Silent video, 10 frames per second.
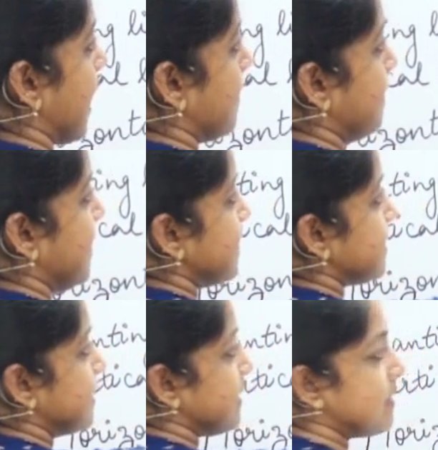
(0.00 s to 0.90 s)
and
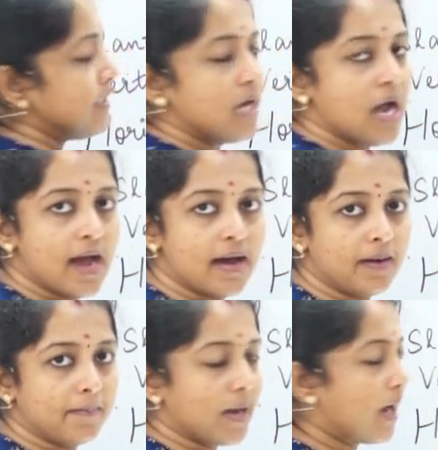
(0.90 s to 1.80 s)
BC
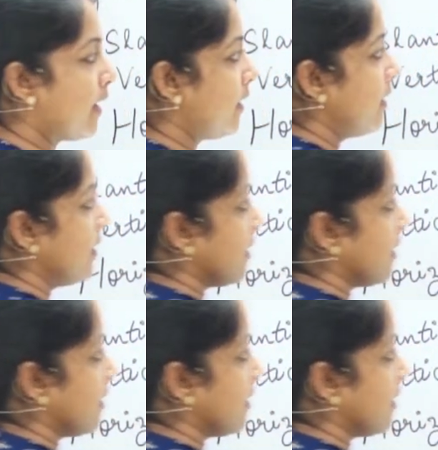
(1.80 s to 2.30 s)
are my